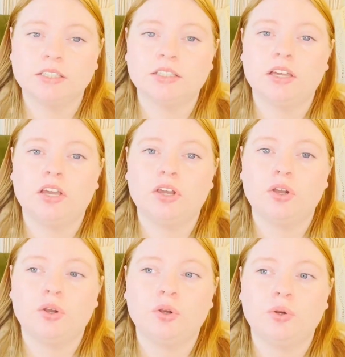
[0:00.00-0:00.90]

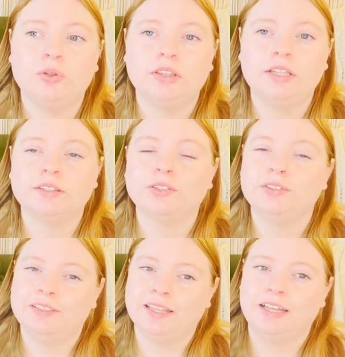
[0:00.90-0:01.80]
So let's go
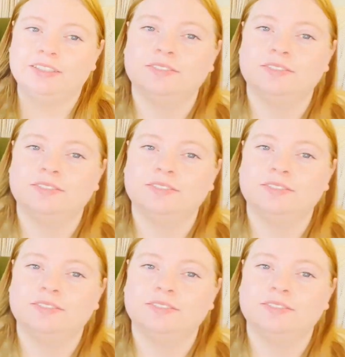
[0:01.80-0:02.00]
see that.